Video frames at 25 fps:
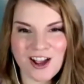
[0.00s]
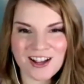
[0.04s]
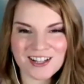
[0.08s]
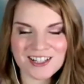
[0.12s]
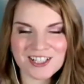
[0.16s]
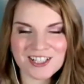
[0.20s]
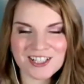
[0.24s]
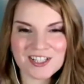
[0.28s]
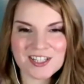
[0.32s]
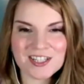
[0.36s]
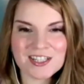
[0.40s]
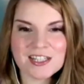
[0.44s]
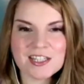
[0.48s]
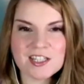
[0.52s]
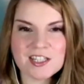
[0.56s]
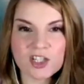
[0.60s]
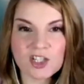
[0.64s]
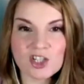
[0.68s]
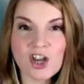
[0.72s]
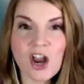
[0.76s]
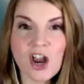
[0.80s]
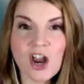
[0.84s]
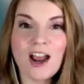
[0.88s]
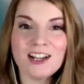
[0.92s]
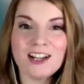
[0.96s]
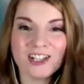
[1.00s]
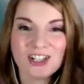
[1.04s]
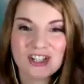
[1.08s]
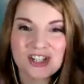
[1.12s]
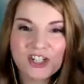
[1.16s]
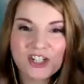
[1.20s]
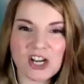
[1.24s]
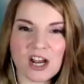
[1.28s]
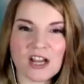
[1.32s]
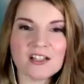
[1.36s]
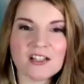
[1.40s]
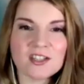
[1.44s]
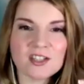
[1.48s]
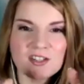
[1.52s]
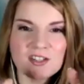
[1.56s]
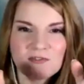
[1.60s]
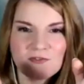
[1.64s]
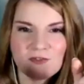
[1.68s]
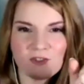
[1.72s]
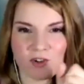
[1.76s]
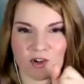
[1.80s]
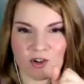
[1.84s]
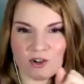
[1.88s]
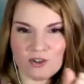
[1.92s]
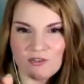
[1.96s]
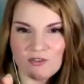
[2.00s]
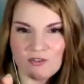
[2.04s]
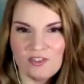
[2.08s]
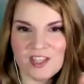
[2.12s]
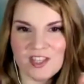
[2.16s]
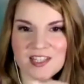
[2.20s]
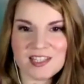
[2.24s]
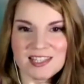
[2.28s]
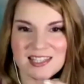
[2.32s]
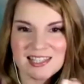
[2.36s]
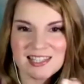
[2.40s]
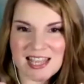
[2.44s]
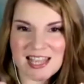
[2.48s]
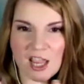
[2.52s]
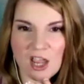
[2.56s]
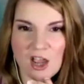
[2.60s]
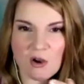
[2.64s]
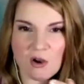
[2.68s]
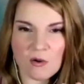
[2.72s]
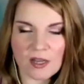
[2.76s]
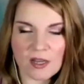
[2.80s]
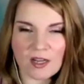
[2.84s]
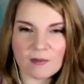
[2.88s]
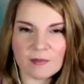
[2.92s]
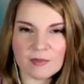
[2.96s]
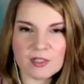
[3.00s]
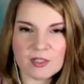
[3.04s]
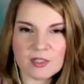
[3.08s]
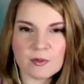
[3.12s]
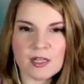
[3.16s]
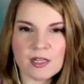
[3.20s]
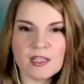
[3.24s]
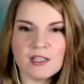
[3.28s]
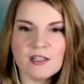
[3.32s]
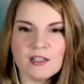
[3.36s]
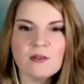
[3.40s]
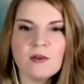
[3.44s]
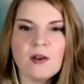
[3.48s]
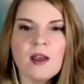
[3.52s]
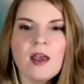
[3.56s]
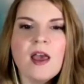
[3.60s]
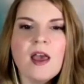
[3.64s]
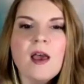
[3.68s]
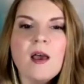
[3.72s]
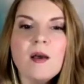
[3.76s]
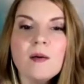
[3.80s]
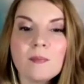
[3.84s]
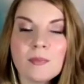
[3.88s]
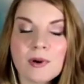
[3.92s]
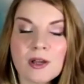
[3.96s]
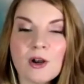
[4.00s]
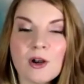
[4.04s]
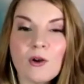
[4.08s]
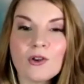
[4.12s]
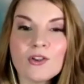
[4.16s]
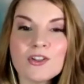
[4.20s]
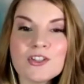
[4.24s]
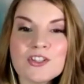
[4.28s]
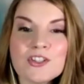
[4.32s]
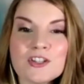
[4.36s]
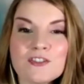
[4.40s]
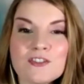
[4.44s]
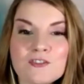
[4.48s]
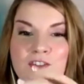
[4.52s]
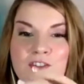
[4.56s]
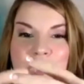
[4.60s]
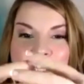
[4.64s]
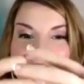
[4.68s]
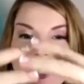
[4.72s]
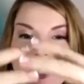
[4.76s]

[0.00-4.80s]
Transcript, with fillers: of consciousness, not just for this thing going on between you, but also